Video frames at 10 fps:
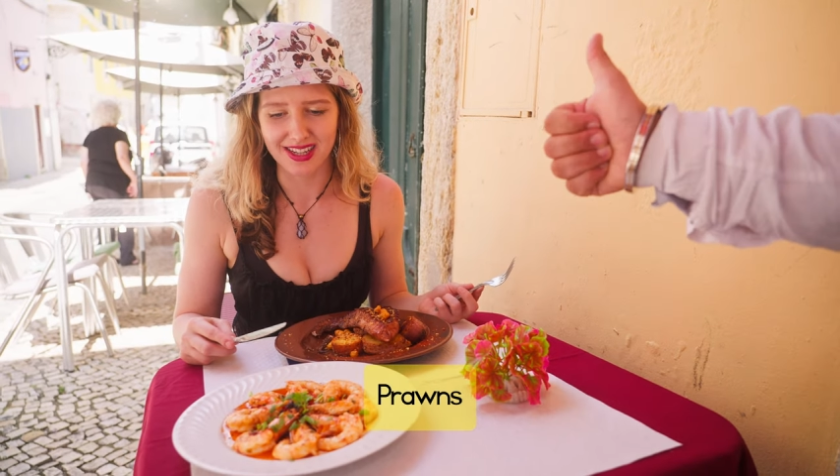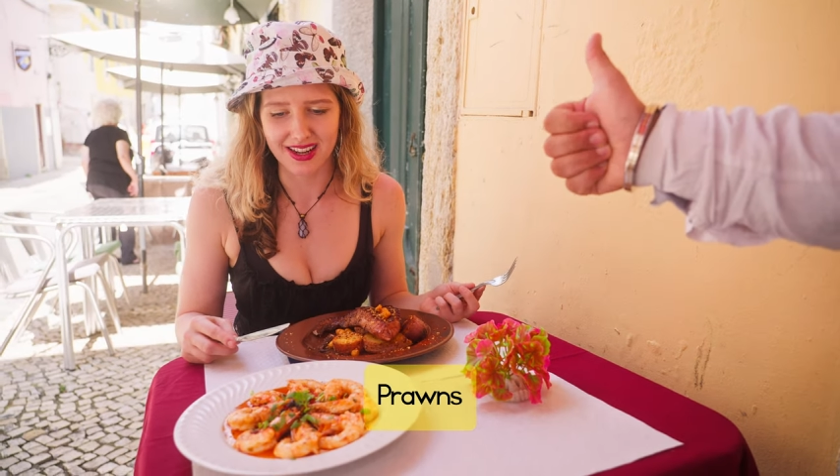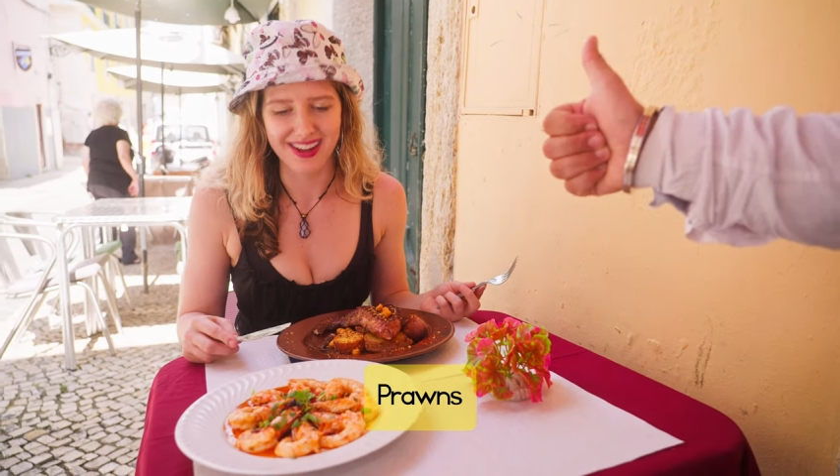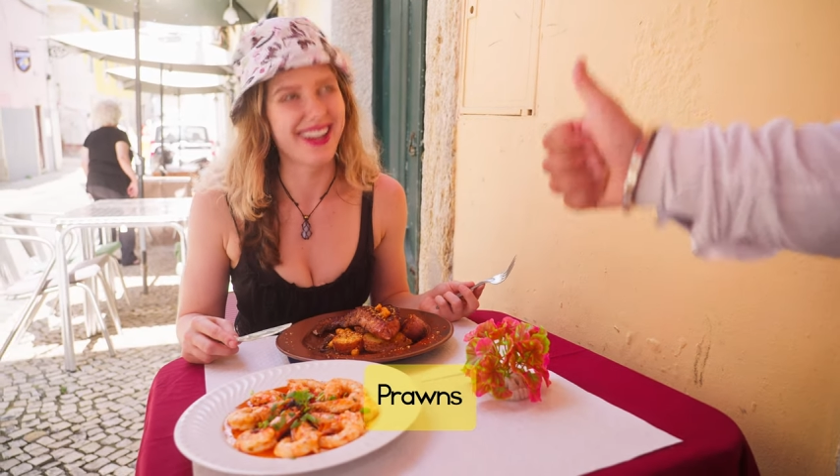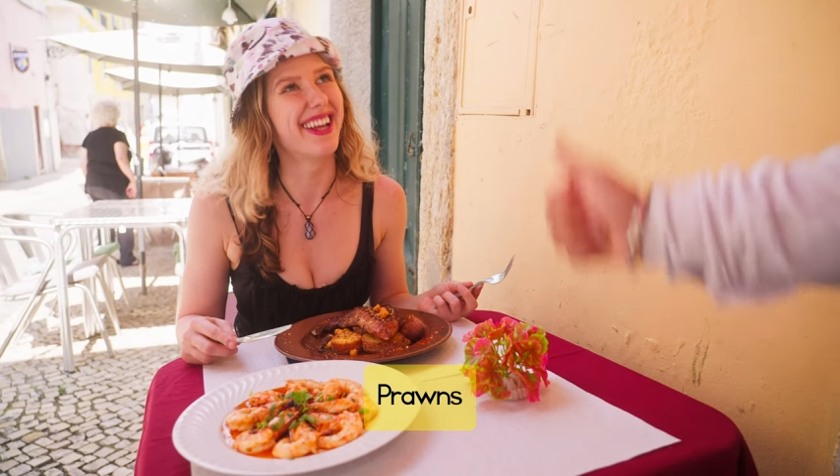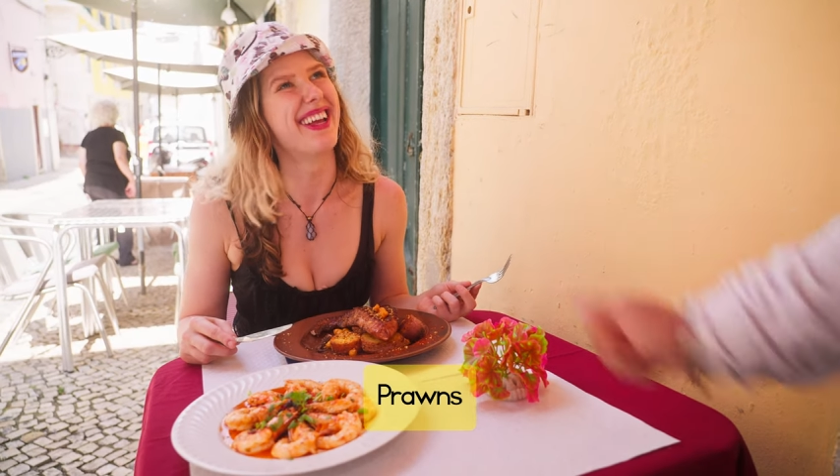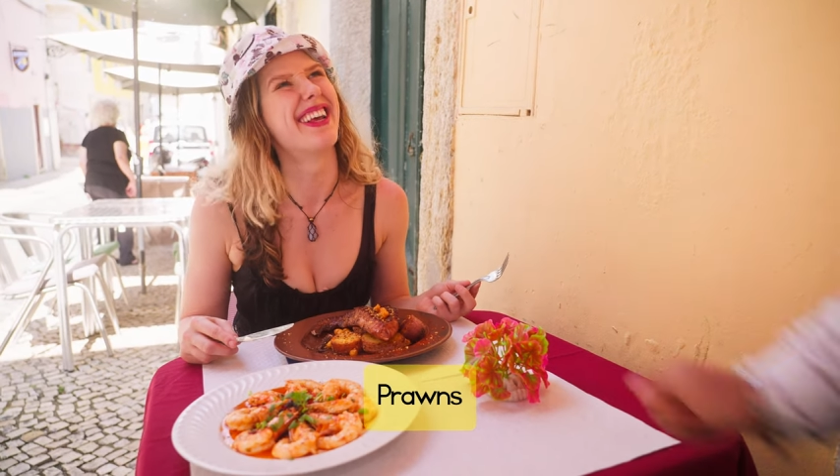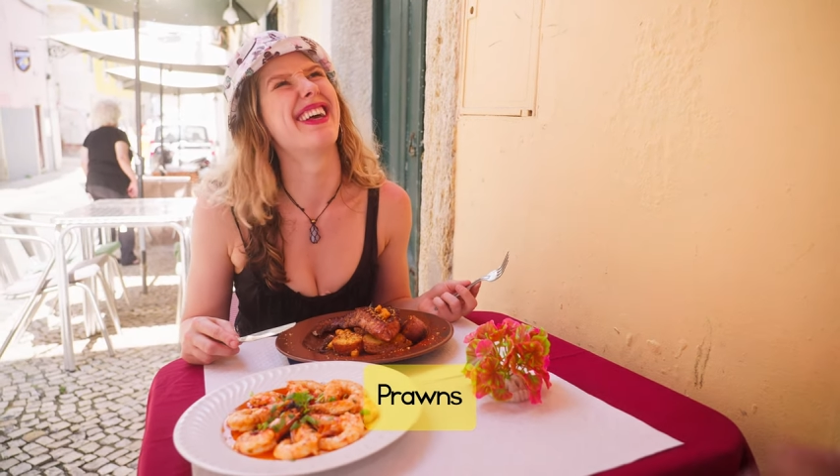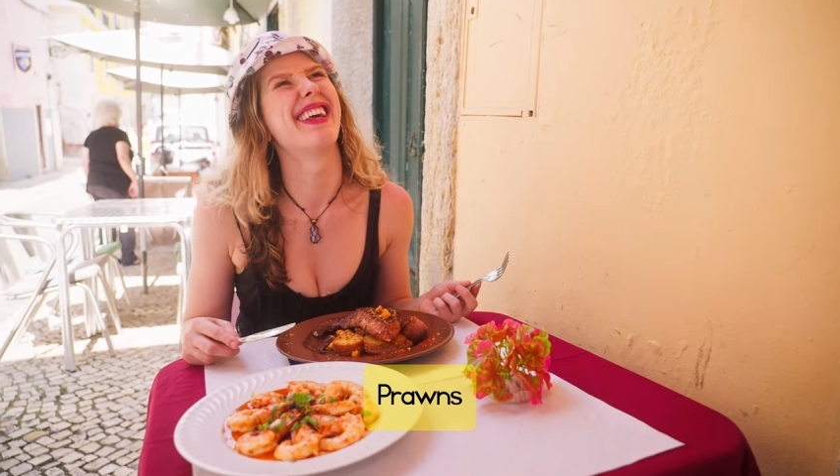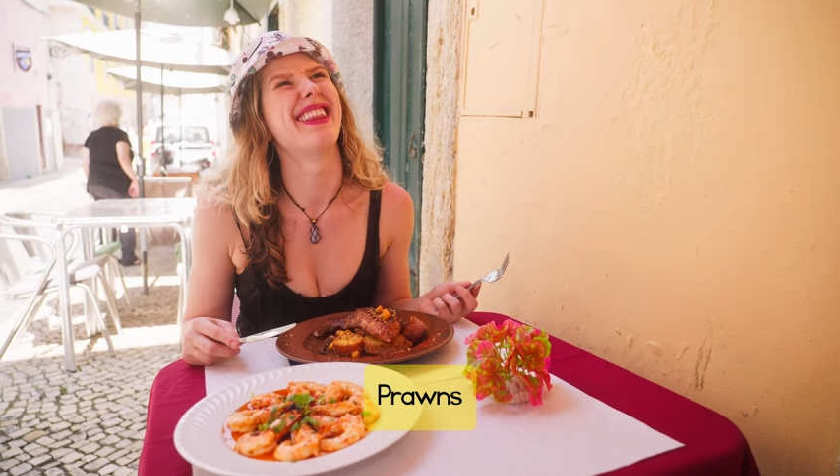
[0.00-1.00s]

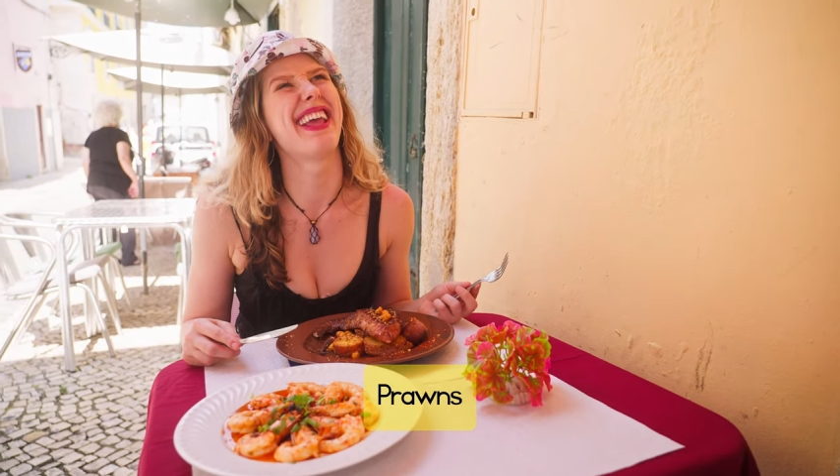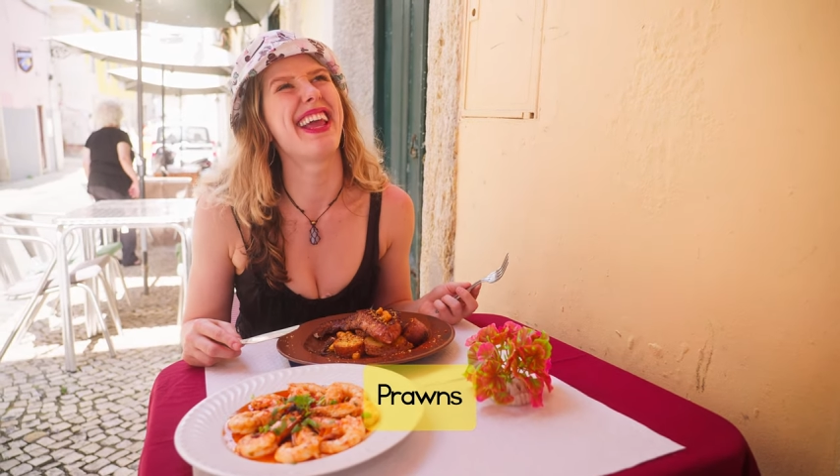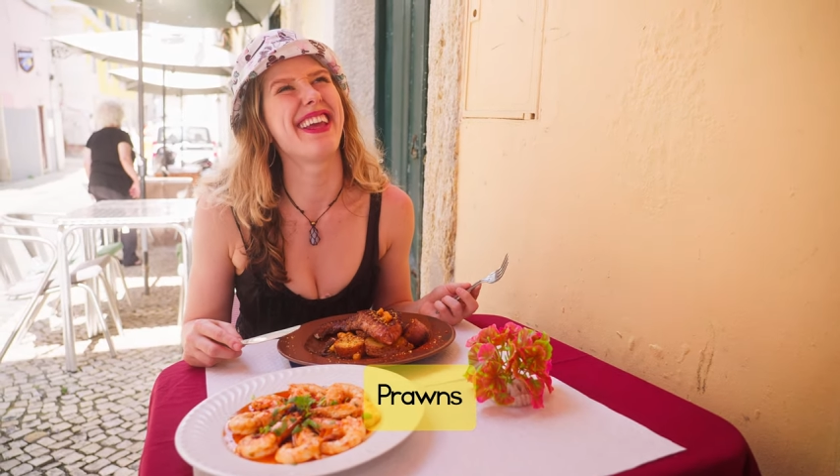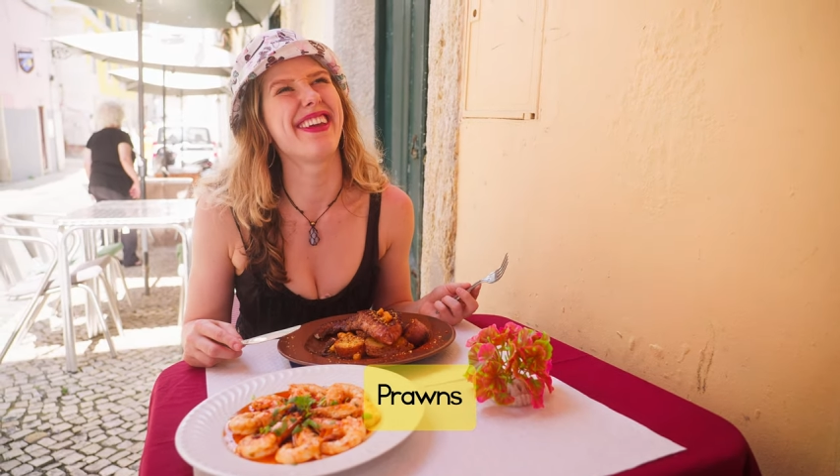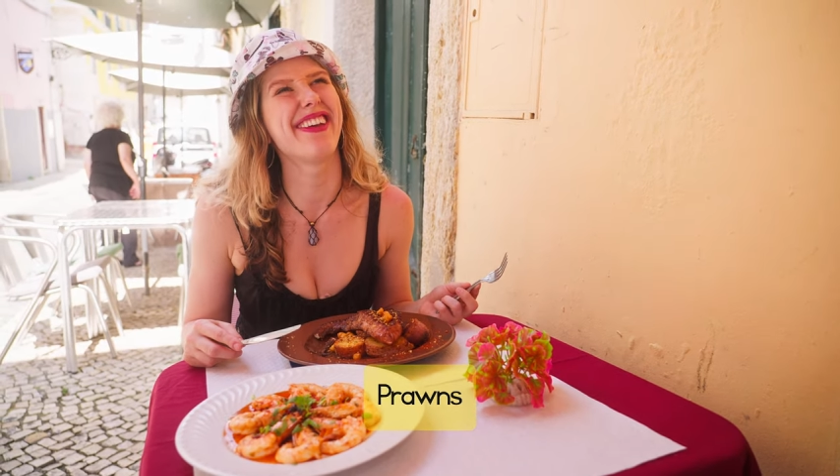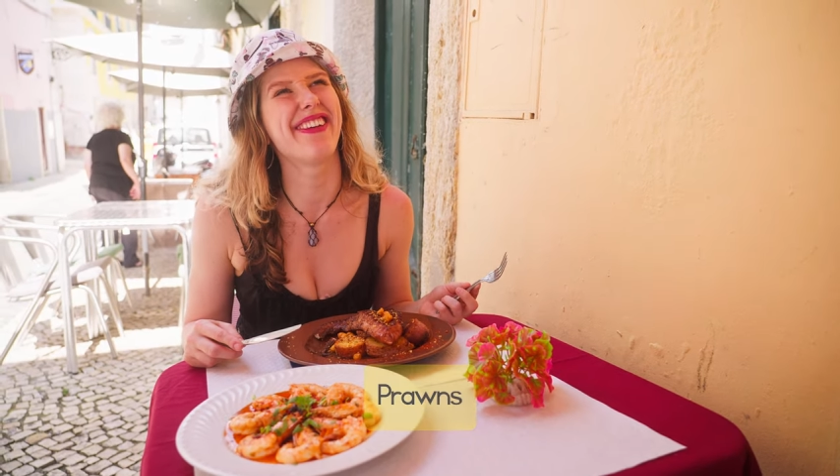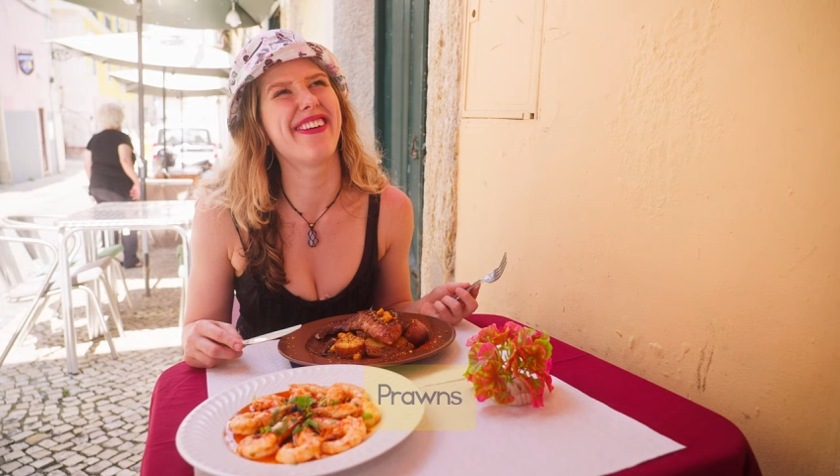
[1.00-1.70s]
Thank you.